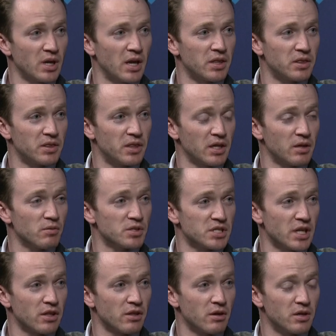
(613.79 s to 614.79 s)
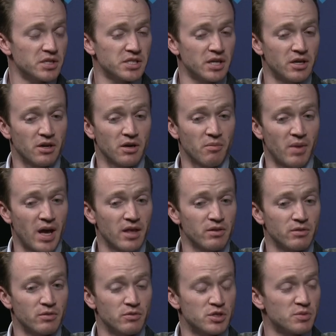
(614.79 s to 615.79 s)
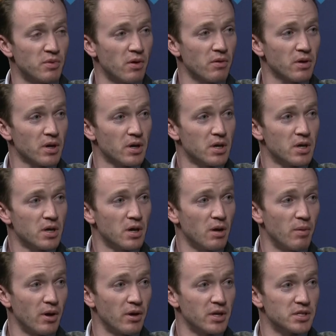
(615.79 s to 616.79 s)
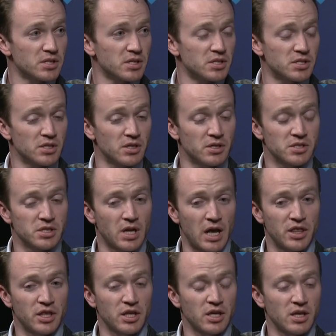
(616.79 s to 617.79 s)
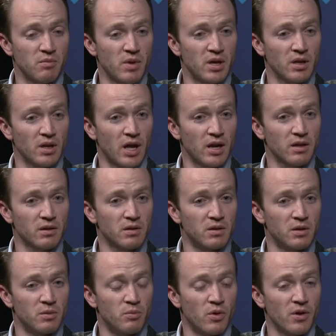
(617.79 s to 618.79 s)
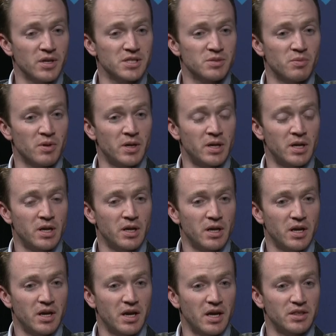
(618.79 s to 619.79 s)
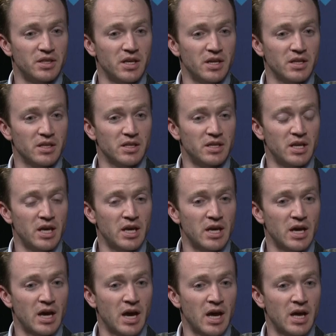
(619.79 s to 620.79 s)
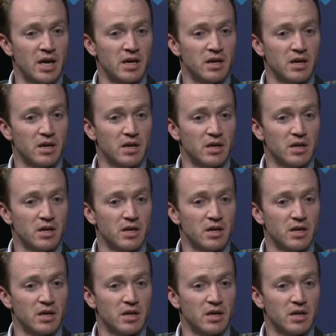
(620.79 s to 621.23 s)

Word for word: I think it was Senator Mathern who spoke about his concerns, and I think he made a lot of good points, but at the end of the day, I